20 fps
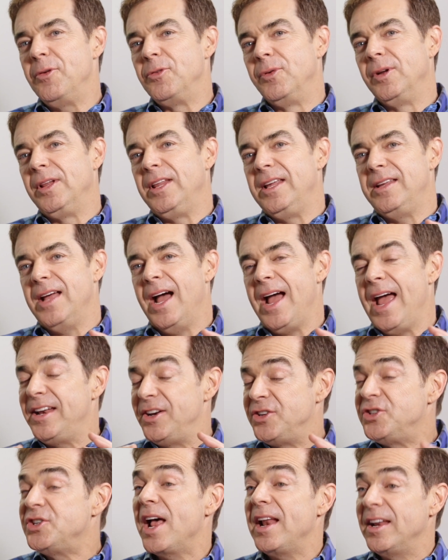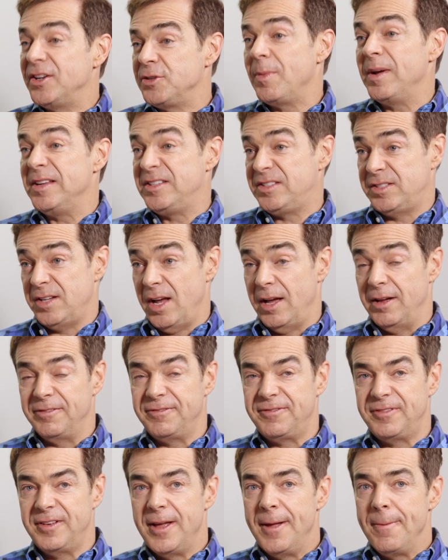I had to challenge
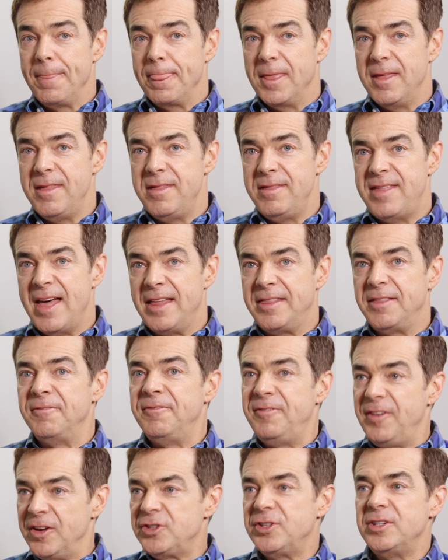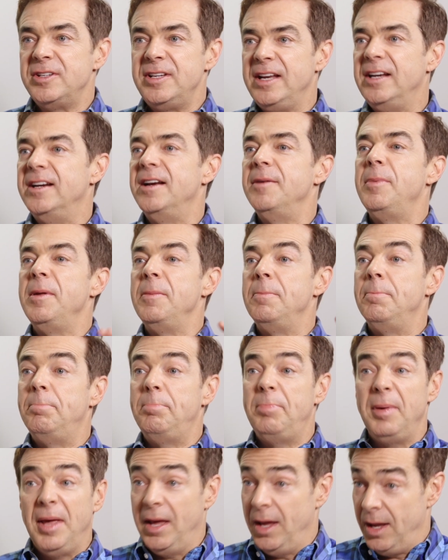myself that the vision needed to be
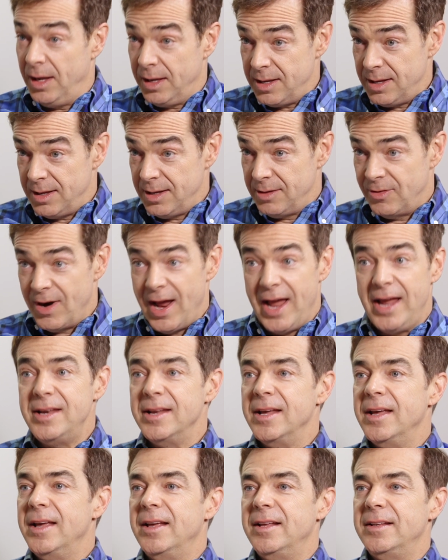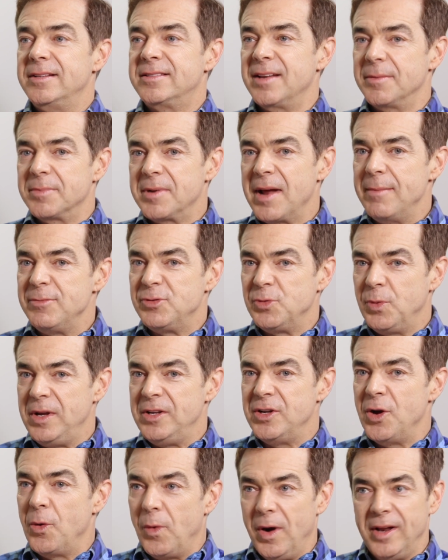big, right? Sometimes
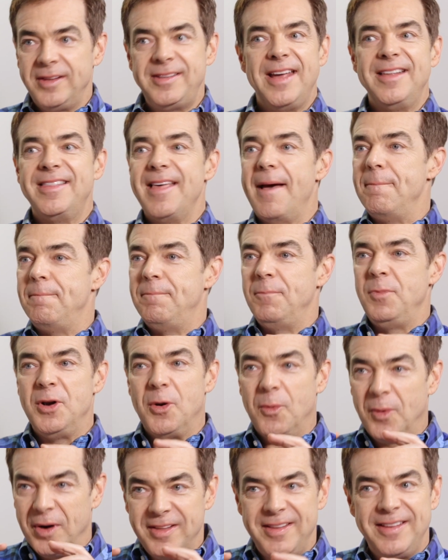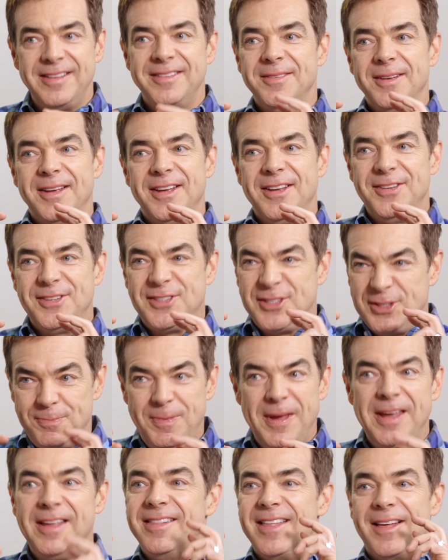we don't want to take that. We don't want to
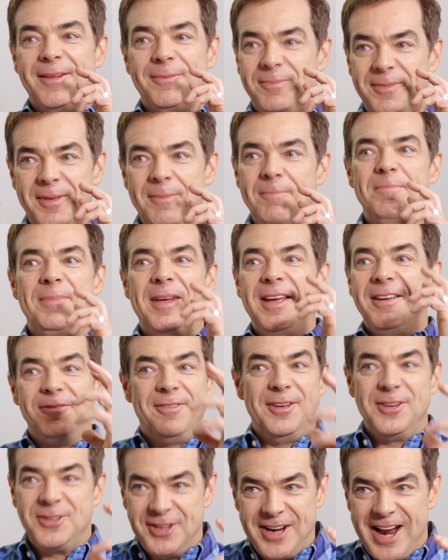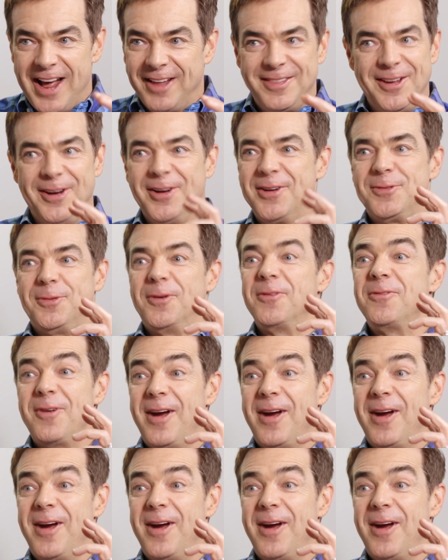speak the big vision out there because we're